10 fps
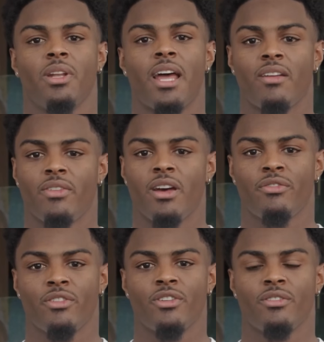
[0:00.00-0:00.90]
lot of
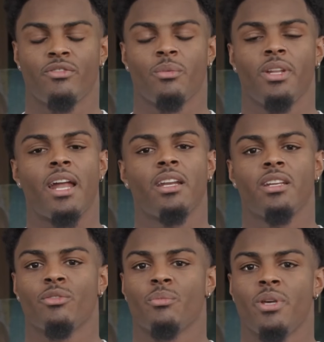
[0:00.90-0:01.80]
effort from a lot of
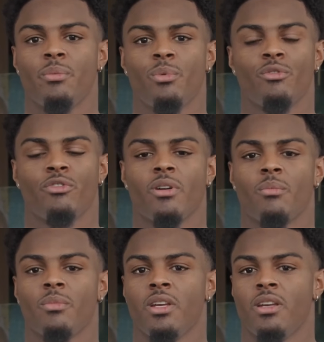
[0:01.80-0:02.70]
different people,
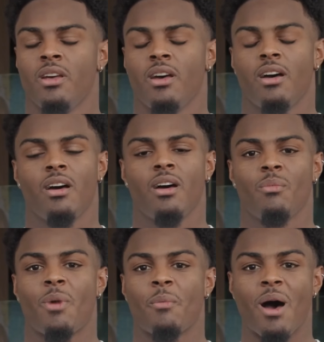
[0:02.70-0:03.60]
from my
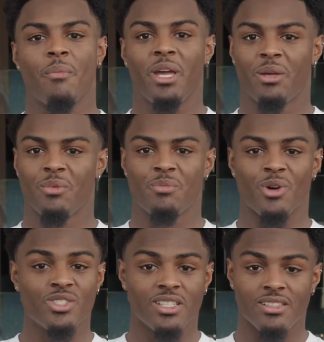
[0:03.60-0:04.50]
mom making me
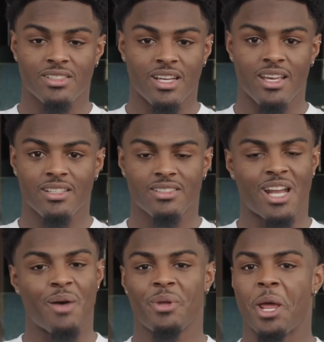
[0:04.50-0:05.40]
protein shakes,
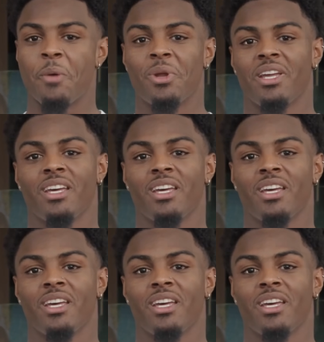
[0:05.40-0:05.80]
not being able to